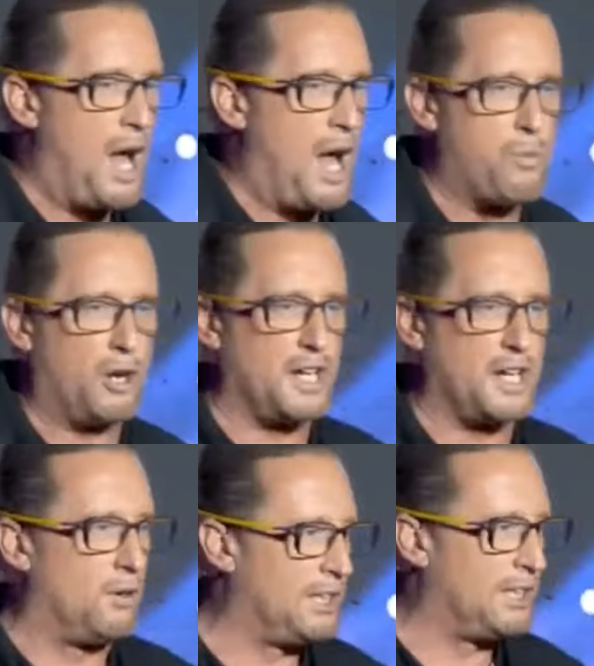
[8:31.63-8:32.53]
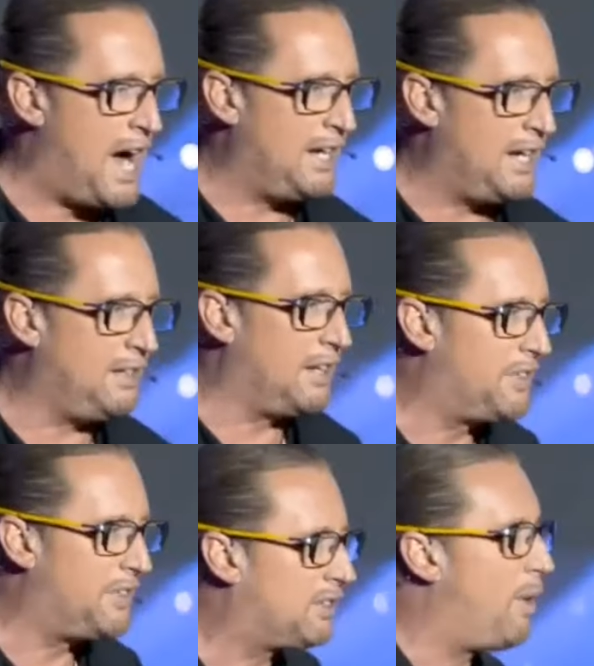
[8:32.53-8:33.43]
are working online, and
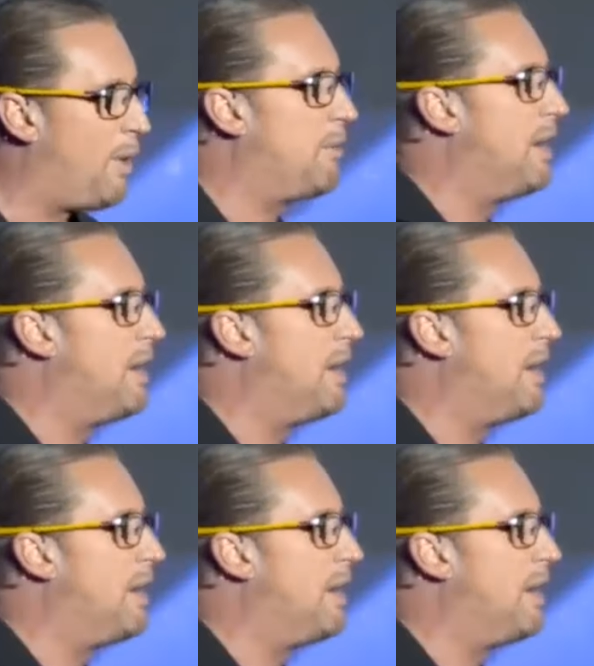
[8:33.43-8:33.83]
that's why we